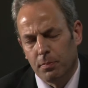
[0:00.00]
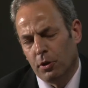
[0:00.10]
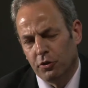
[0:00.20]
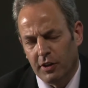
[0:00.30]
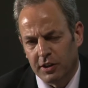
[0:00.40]

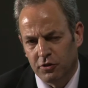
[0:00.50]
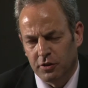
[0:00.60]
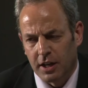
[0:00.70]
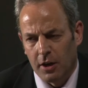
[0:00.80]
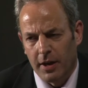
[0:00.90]
project
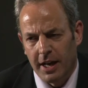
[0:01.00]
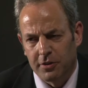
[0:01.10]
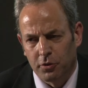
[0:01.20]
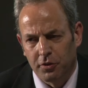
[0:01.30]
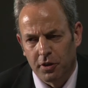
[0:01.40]
should go
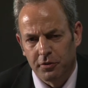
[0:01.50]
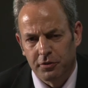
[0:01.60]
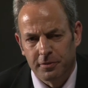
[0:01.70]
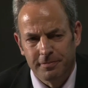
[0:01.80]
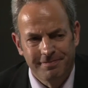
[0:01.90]
ahead or
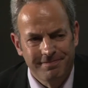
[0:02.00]
not.